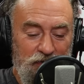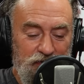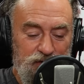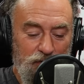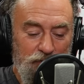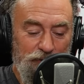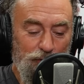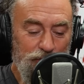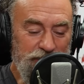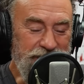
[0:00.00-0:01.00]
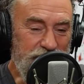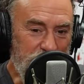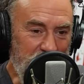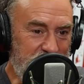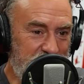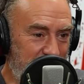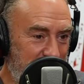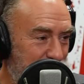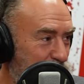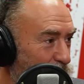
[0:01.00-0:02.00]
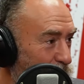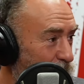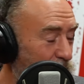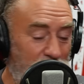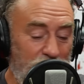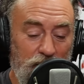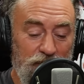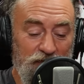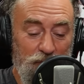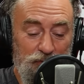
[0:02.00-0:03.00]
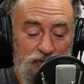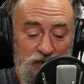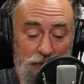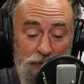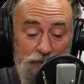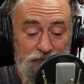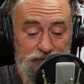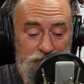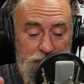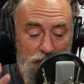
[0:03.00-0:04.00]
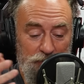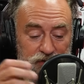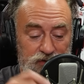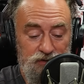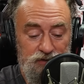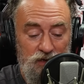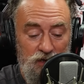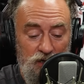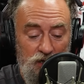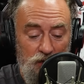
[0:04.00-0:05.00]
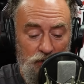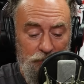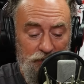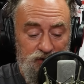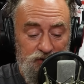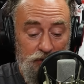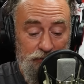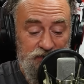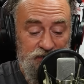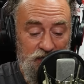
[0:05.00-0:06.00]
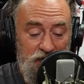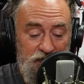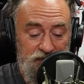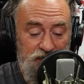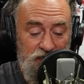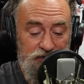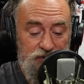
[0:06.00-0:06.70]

the sort of 4D chess theme, John, of Liverpool summer. But Mo mentions Luis Diaz there.